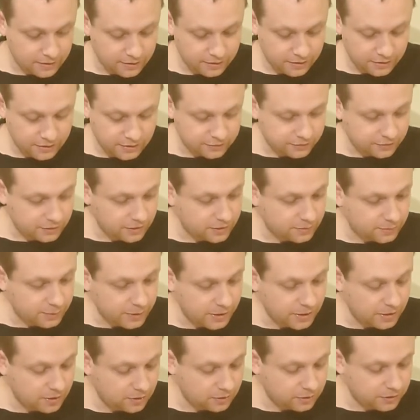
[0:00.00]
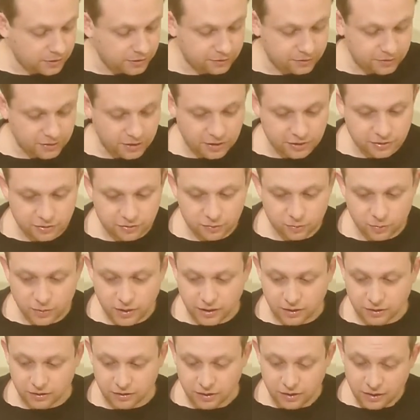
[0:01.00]
I think that's going to be it on this side as
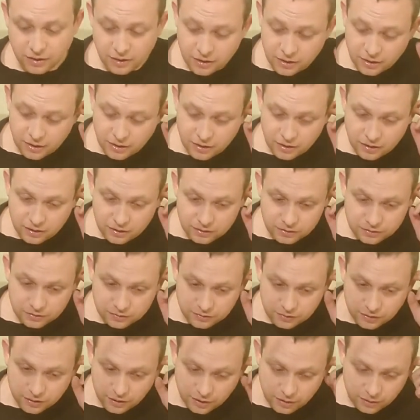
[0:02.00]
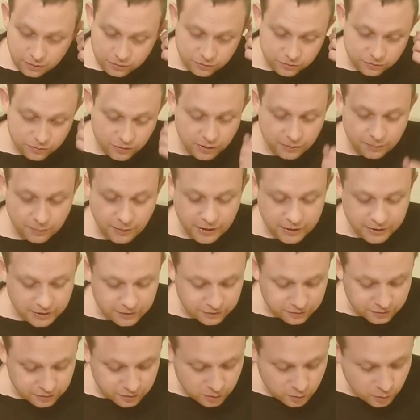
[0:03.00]
well. So straight back into